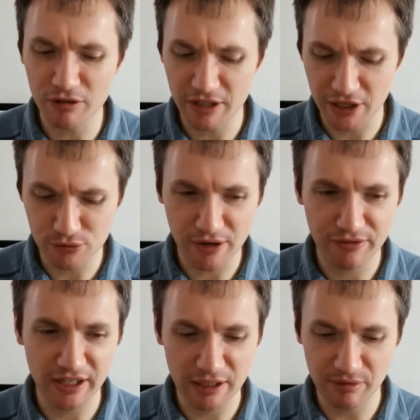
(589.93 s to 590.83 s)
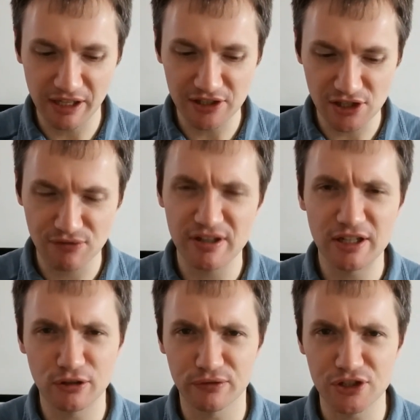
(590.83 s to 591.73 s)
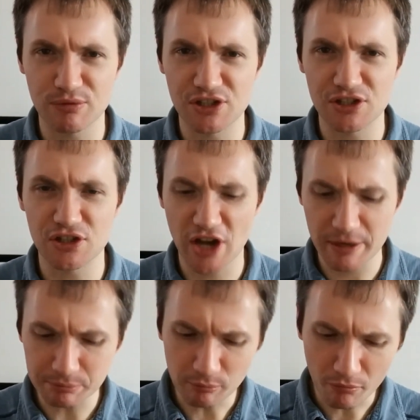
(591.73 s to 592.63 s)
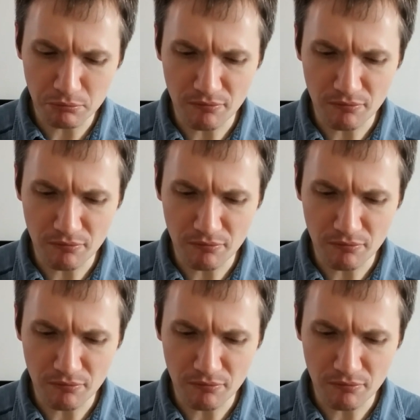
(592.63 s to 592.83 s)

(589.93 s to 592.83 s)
Really nice, quite thick in places, thin in others, which is a shame.